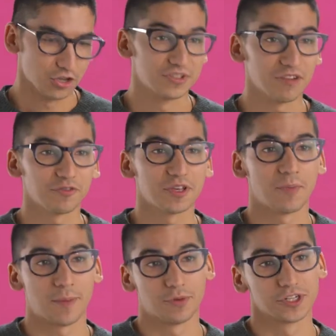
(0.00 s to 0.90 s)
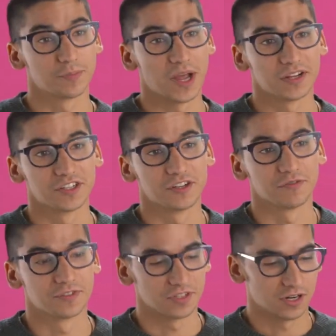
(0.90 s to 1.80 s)
definitely my
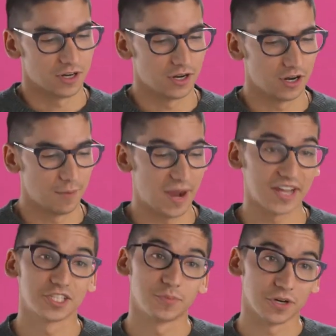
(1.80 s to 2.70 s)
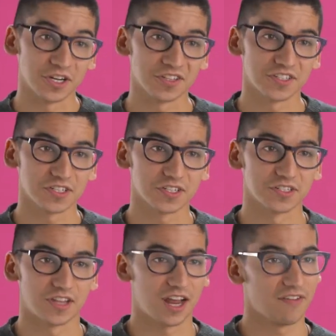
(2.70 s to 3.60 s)
perspectives, my
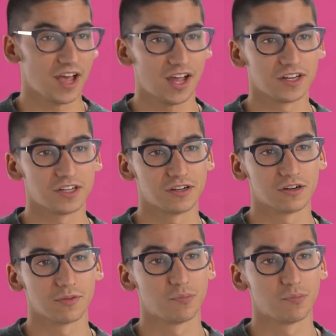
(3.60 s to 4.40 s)
experiences that I've had here.